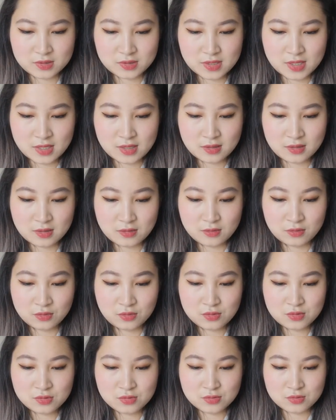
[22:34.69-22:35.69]
Take a
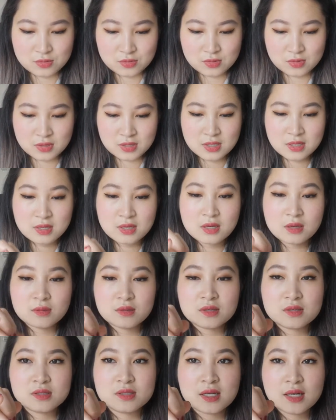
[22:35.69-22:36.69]
little, ooh,
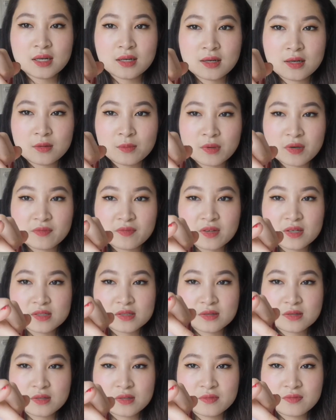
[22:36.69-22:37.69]
take a little bit of this
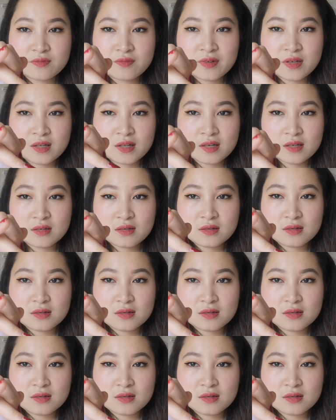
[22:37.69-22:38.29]
so you can feel it.